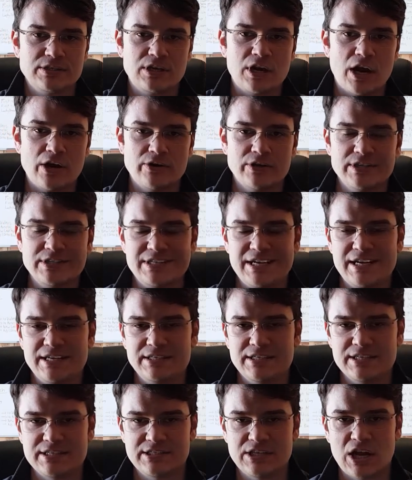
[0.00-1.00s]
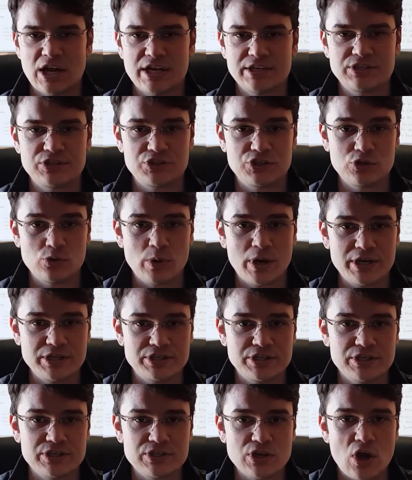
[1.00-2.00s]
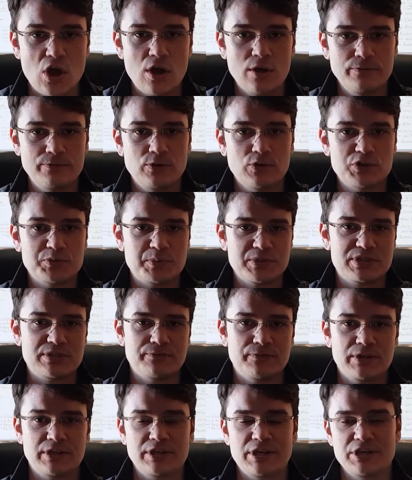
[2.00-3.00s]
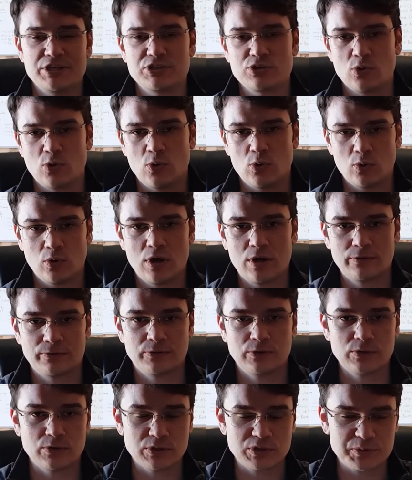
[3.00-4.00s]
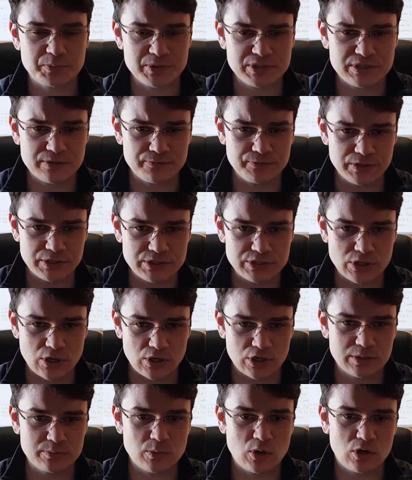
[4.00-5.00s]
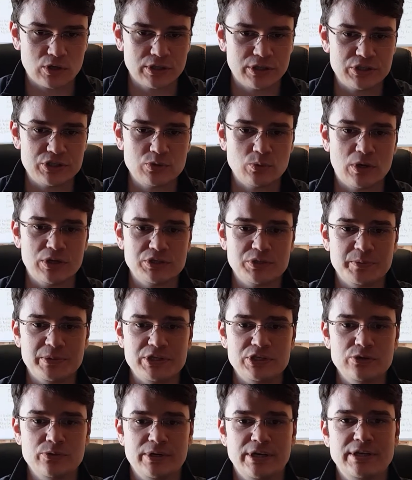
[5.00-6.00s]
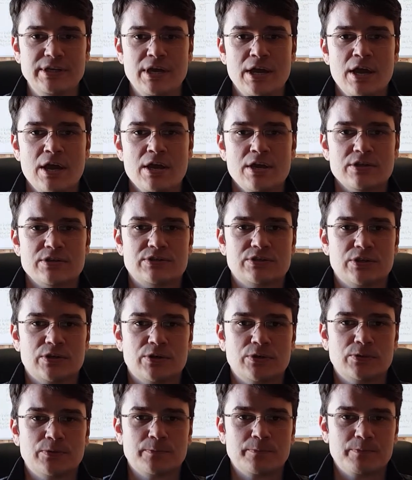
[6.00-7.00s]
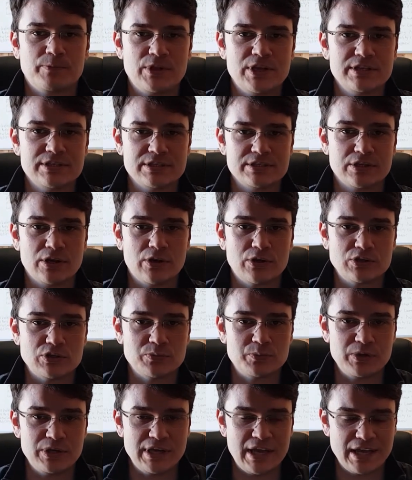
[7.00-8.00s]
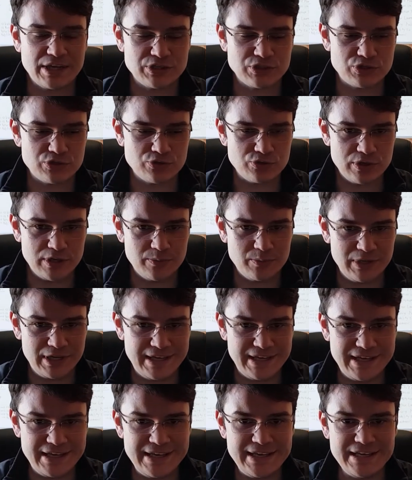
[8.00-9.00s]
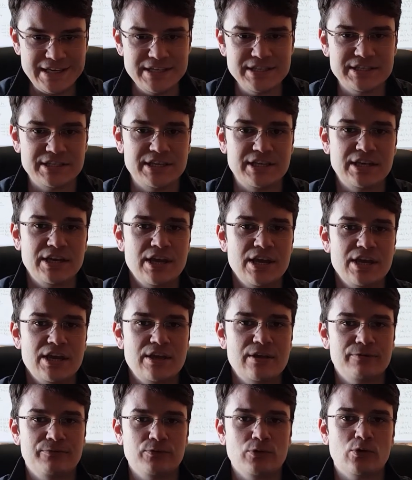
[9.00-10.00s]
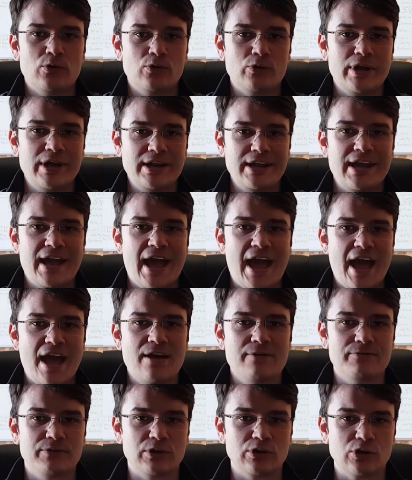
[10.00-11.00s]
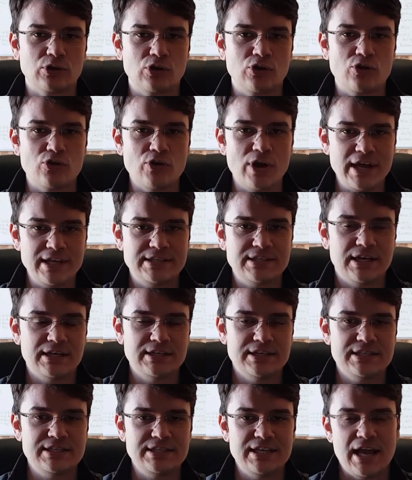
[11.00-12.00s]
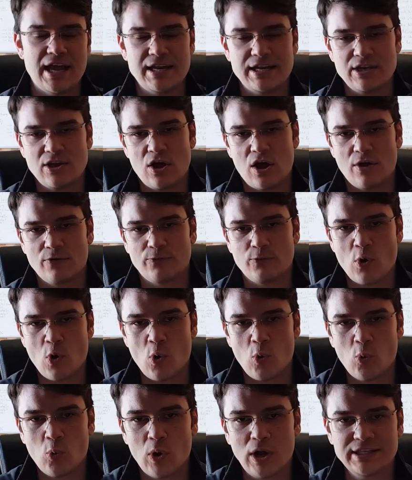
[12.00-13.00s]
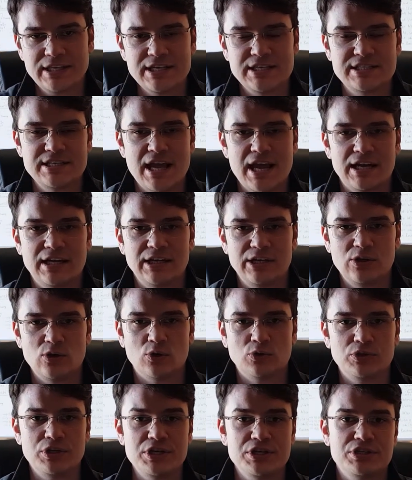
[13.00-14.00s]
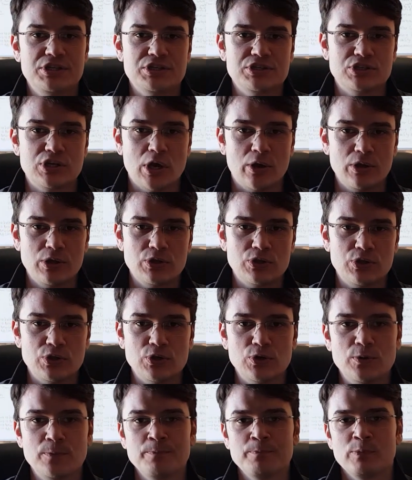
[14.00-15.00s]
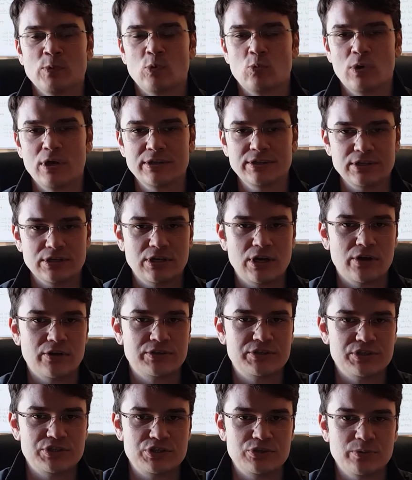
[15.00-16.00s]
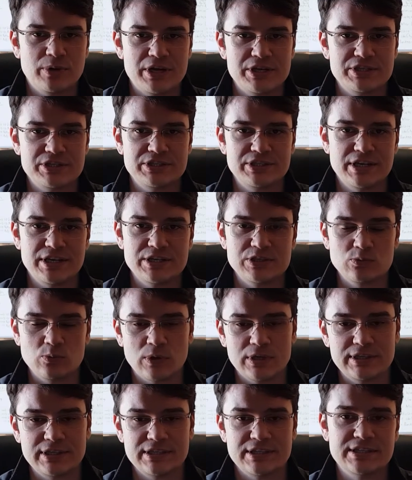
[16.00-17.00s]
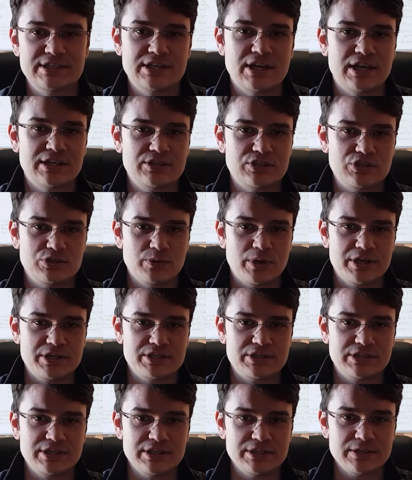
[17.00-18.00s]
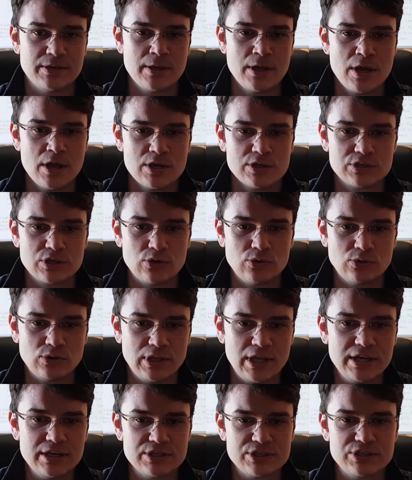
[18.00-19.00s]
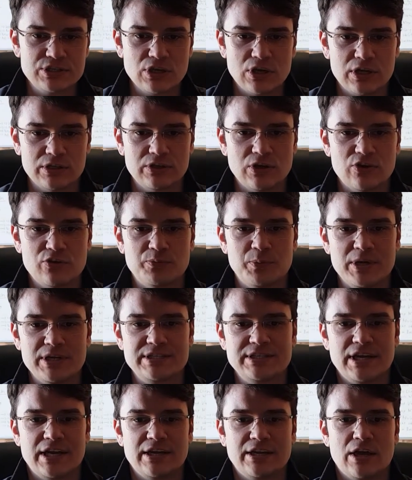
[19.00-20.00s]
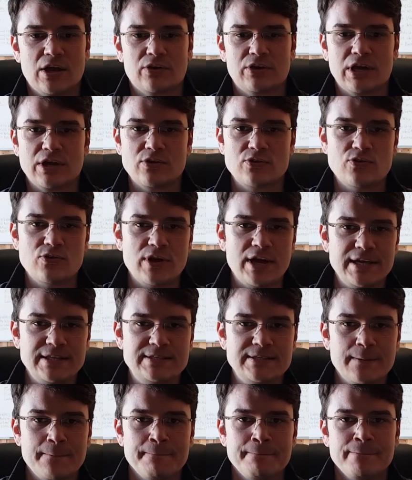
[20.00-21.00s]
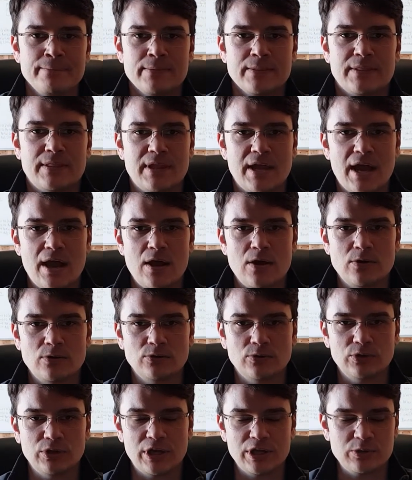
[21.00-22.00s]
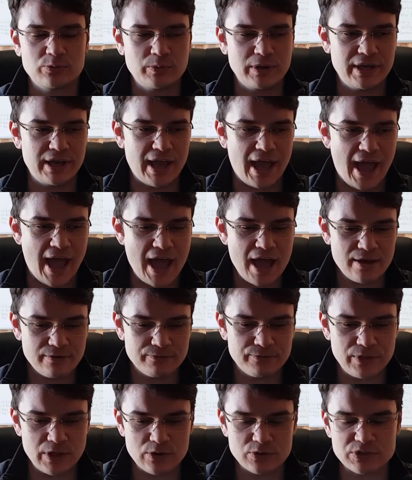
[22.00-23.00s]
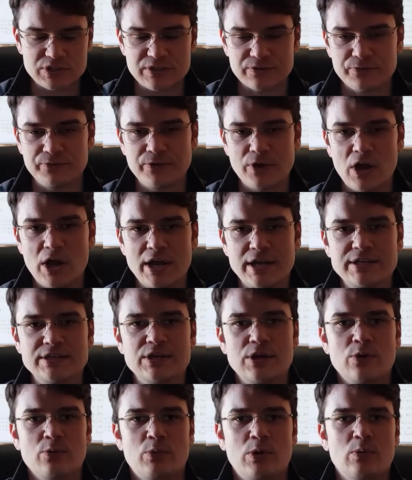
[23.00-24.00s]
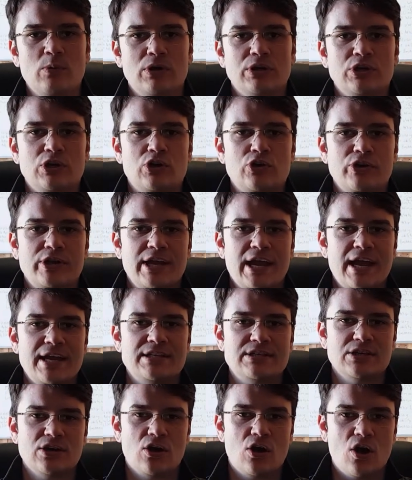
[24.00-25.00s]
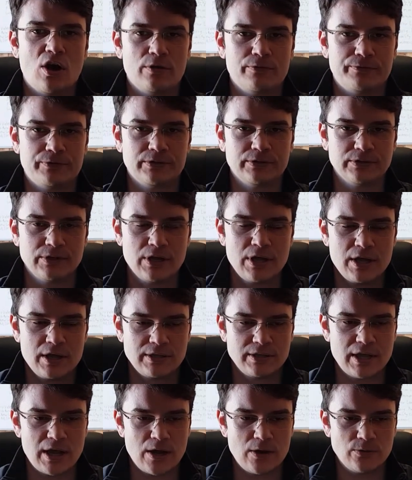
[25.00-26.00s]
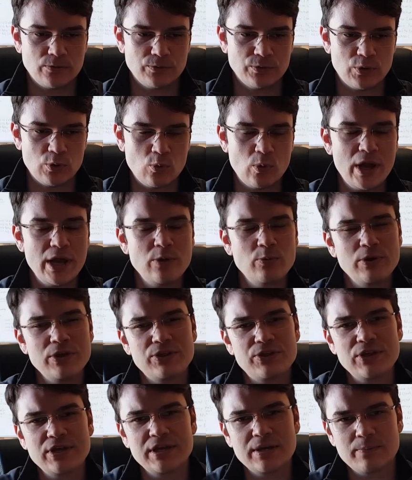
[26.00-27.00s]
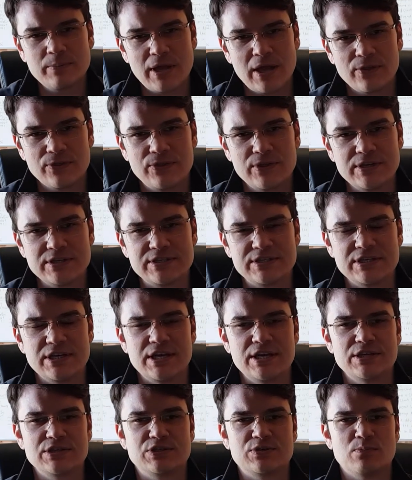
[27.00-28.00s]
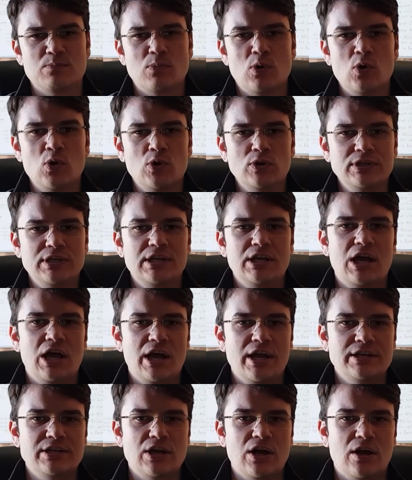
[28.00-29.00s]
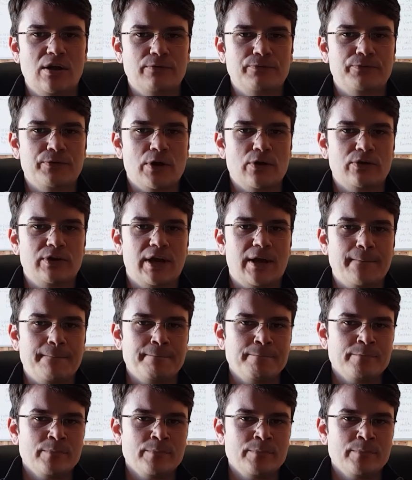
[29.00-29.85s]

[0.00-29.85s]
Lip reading: current and desired situations of your specific niche or of your specific target market that you want to be doing. So this is going to be extremely easy if you already have a great understanding of what exactly your niche is going through, what the current situations is, what the desired situations is. So let us start off by saying, okay, great. Now that we have those defined, we want to create an offer. Now, the way we think about this is more in the line of, okay,